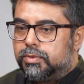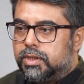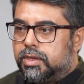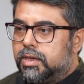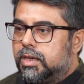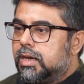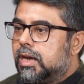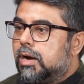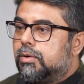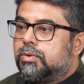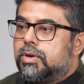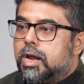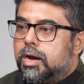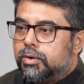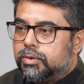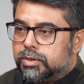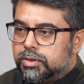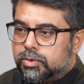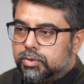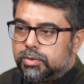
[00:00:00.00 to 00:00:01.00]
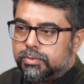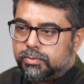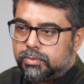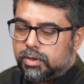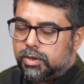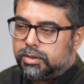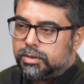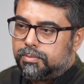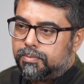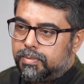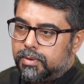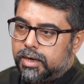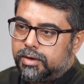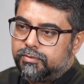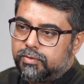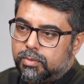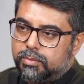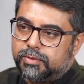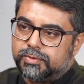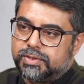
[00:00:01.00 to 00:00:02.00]
thinking out loud, on the
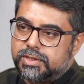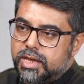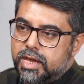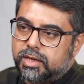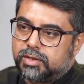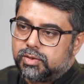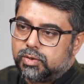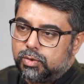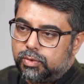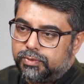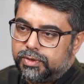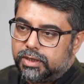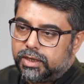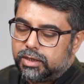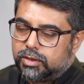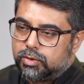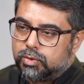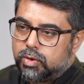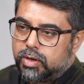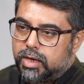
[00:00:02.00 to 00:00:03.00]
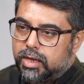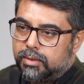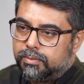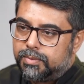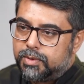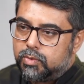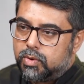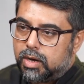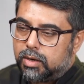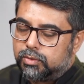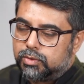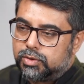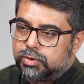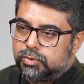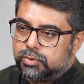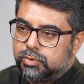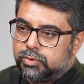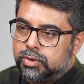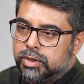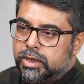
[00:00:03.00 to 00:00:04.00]
platform of CxO, we can, help you
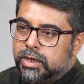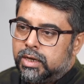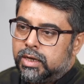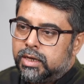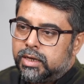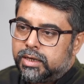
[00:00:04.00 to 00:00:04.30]
out to